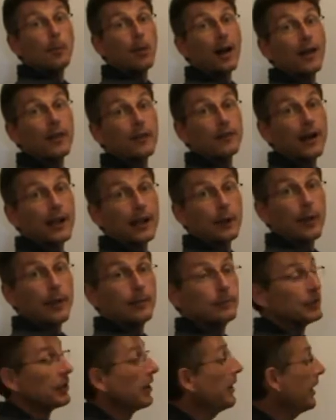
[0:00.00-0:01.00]
by the value
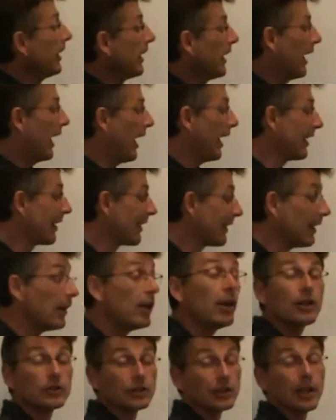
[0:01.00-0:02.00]
mg and
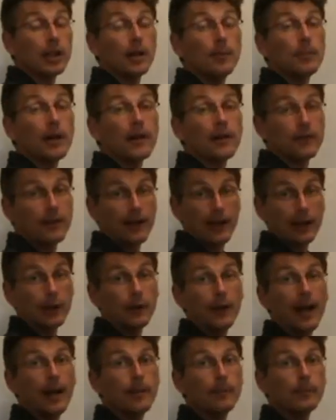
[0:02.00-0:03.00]
larger by the value
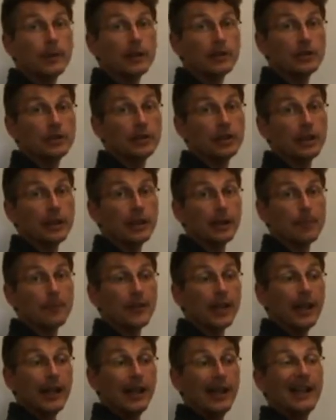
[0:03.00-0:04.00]
mg.
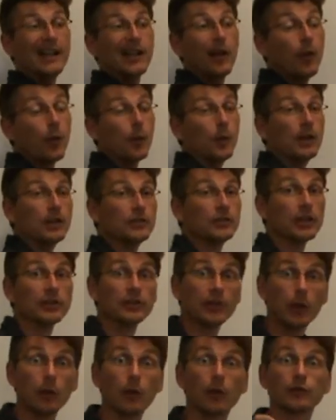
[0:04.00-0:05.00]
In other words, a
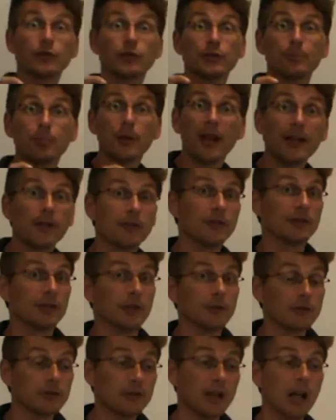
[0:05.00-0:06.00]
total spreader
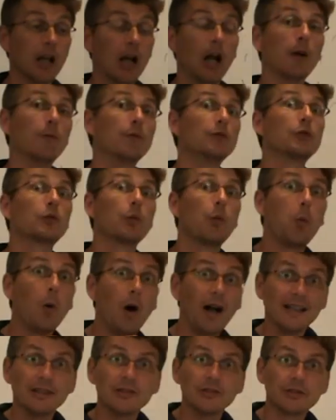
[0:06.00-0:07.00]
result of
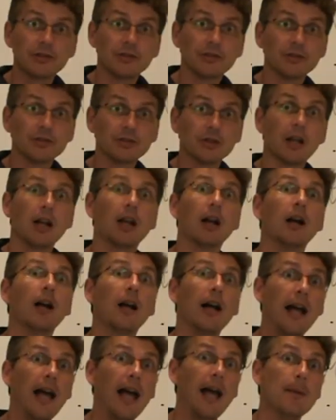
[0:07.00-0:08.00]
twice
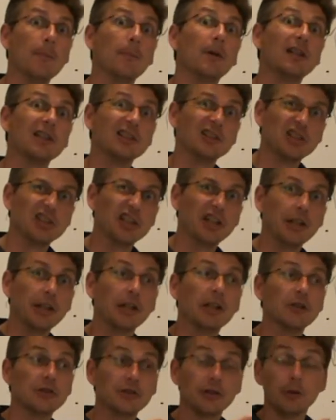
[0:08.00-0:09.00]
mg,
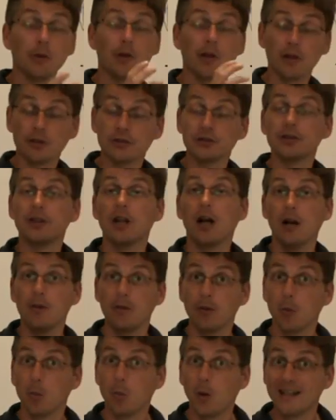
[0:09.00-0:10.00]
2 lots of
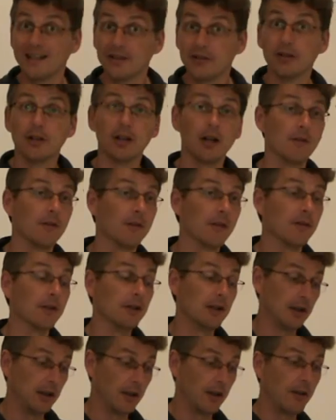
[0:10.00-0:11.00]
the weight of the
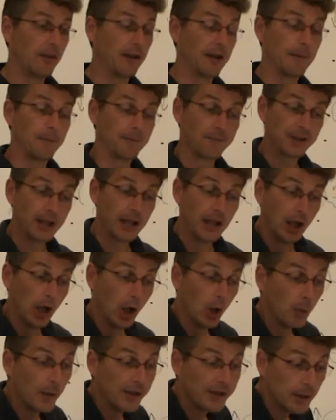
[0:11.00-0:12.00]
thing.
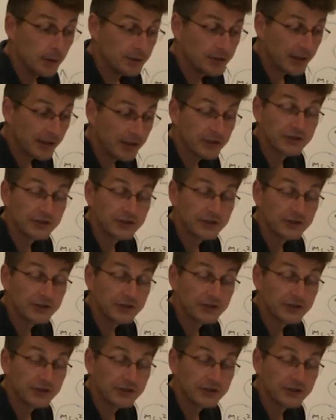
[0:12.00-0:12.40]
We're using the